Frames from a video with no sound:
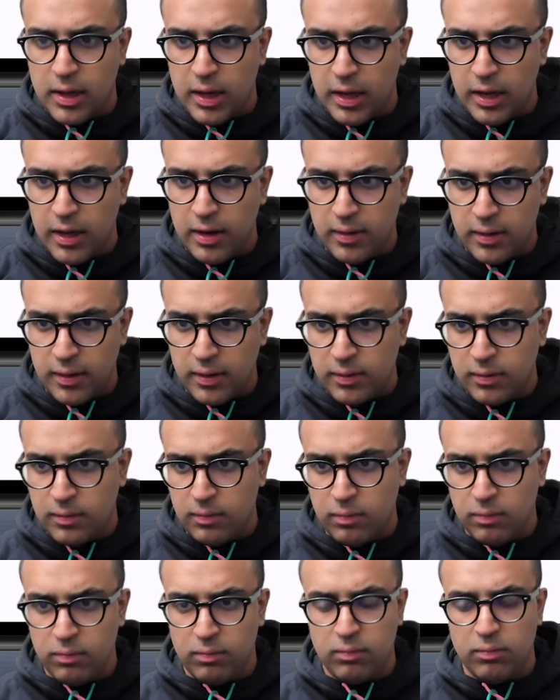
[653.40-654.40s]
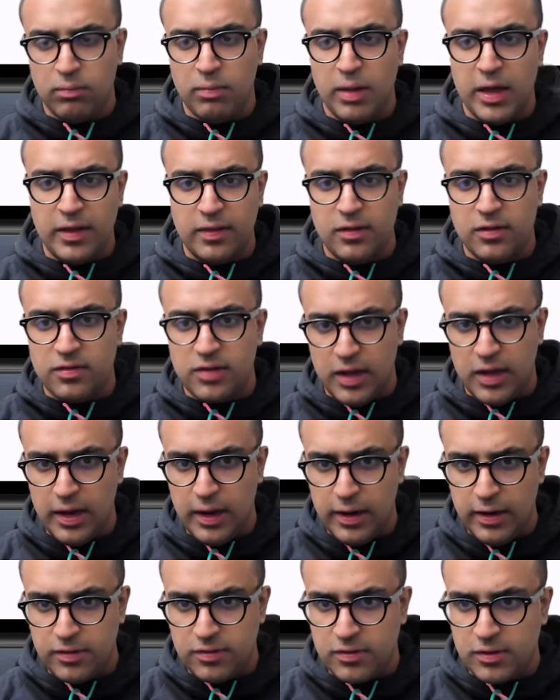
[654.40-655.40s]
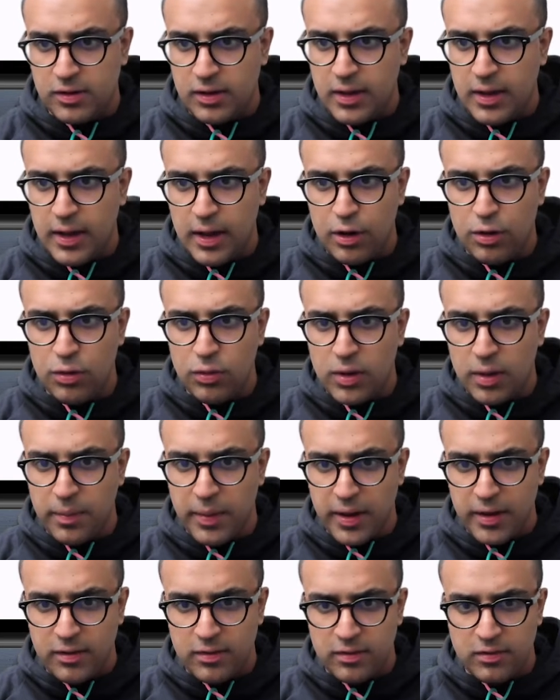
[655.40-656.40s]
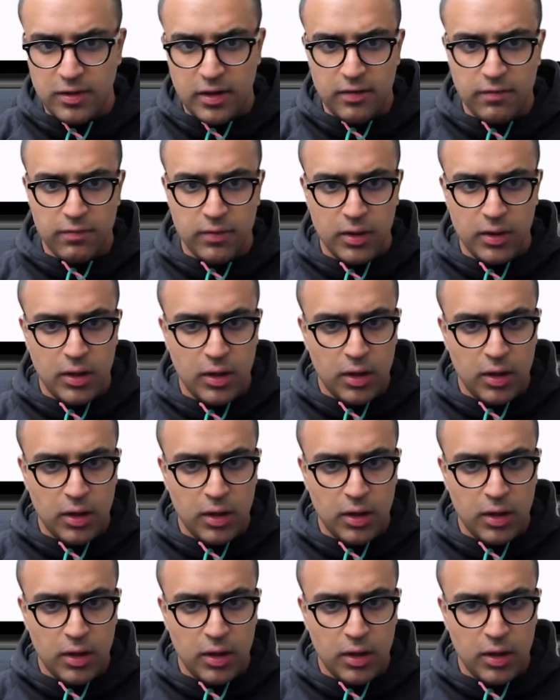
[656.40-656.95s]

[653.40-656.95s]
I'll make this a list and do command save.